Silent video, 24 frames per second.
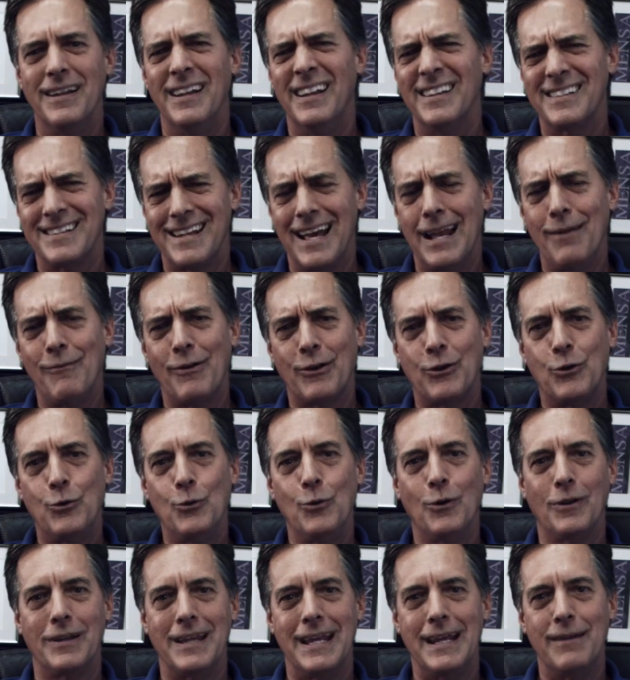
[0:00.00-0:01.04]
It's kind of a
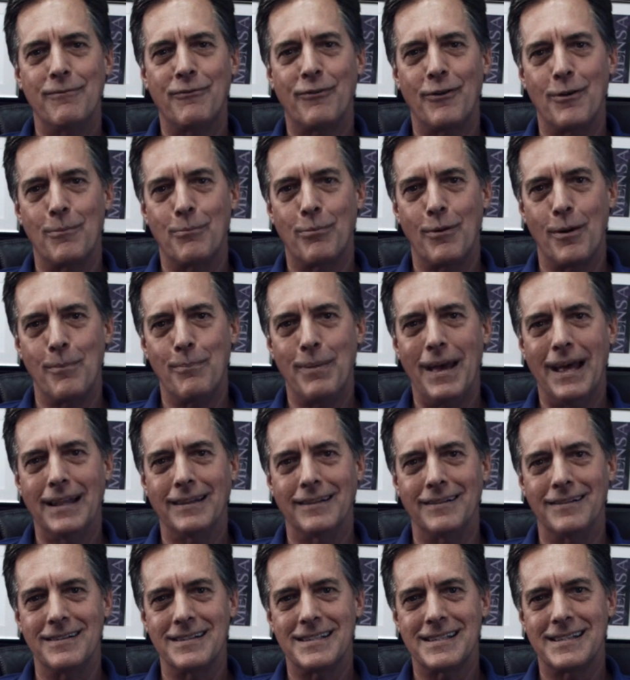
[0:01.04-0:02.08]
cool name for
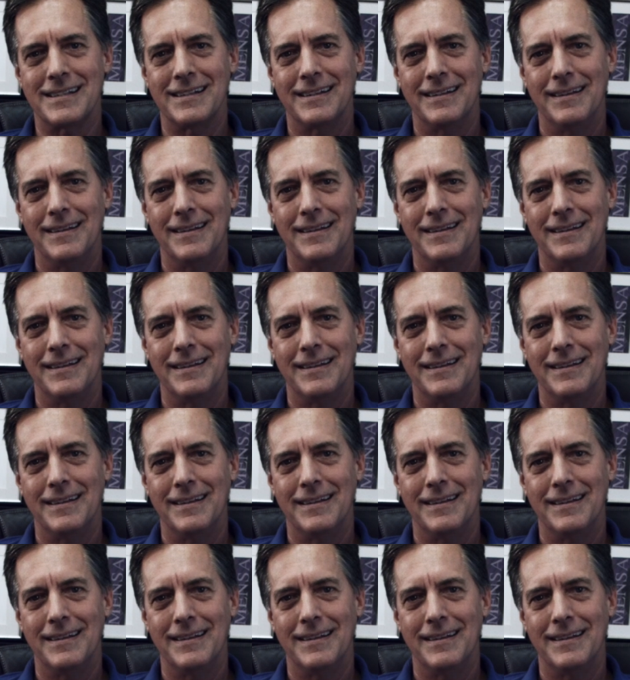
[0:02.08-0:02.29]
propellers.